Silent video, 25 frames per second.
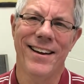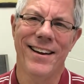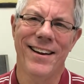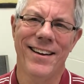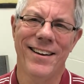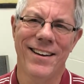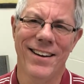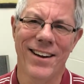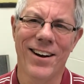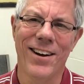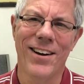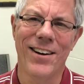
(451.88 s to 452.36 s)

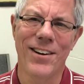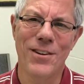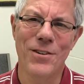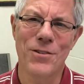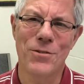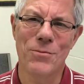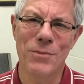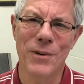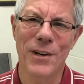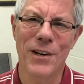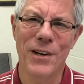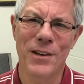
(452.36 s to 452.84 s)
God
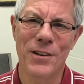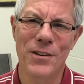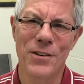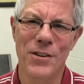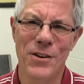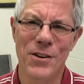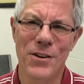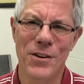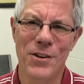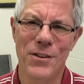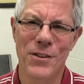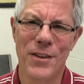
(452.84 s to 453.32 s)
is willing to
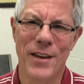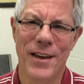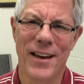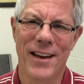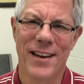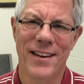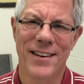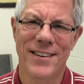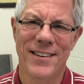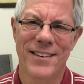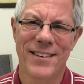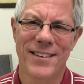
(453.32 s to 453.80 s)
do
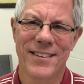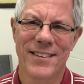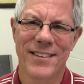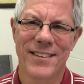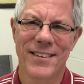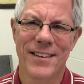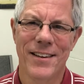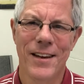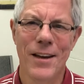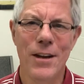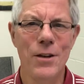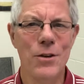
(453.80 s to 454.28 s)
that.
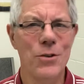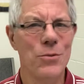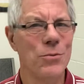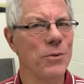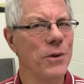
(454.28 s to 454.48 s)
He's